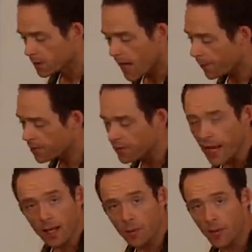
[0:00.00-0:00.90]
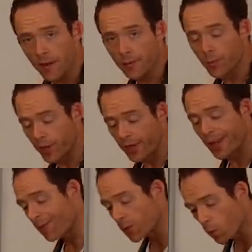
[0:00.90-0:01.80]
Top is stained up nice and pretty.
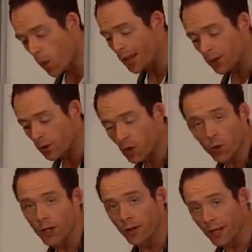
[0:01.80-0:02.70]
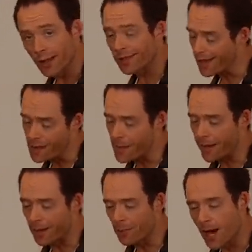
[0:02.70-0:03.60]
If you want, you can do underneath. I'm
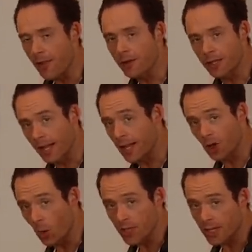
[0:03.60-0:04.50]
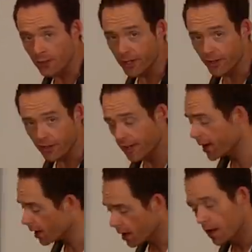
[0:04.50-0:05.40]
not gonna bother today because nobody's ever gonna see
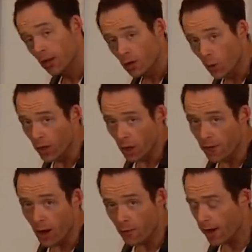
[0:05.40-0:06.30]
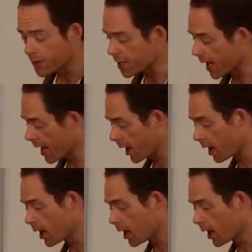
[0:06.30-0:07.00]
it. You wanna go that route, you can.